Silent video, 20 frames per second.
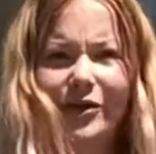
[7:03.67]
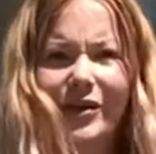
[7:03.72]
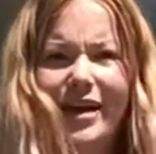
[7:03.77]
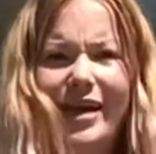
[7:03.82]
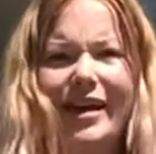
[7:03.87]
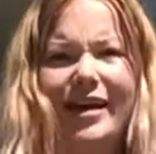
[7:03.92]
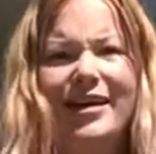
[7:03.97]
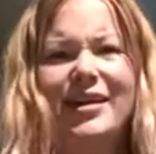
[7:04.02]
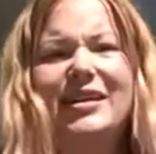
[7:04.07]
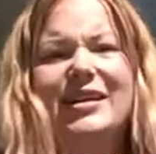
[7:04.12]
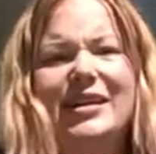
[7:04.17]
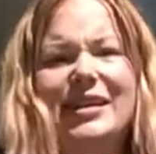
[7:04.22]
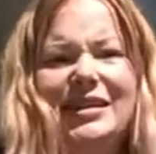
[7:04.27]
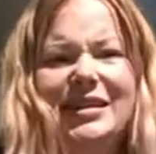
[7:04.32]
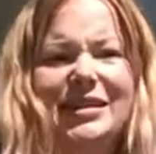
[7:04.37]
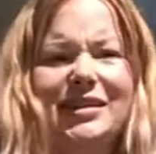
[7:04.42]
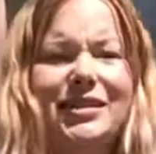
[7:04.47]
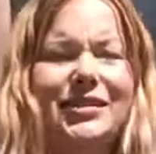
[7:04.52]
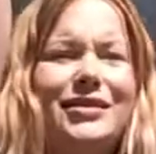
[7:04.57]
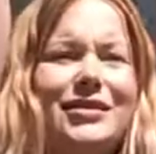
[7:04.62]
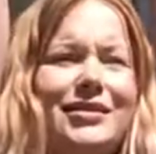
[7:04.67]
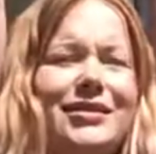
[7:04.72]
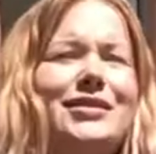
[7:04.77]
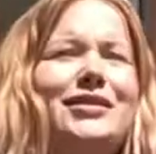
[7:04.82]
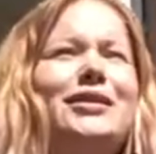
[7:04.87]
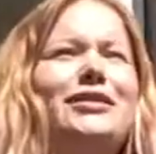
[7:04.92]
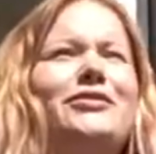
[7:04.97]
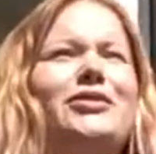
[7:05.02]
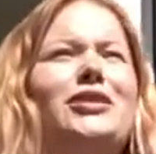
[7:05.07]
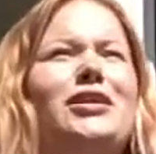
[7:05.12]
here.
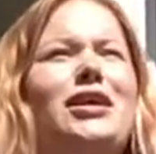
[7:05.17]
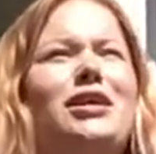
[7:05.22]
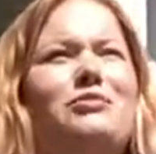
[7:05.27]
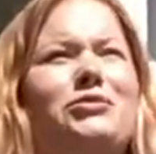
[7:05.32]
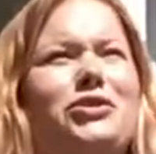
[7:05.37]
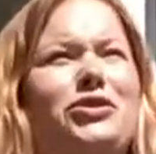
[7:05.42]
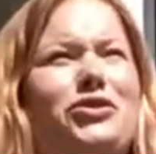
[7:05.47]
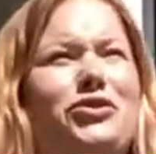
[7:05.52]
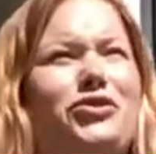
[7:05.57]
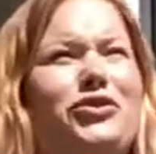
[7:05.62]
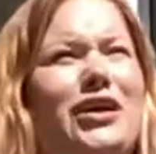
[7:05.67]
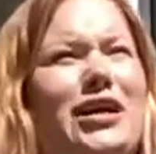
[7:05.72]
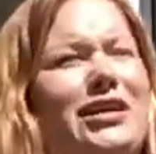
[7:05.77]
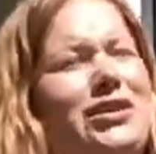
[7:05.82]
Give your arms a stretch.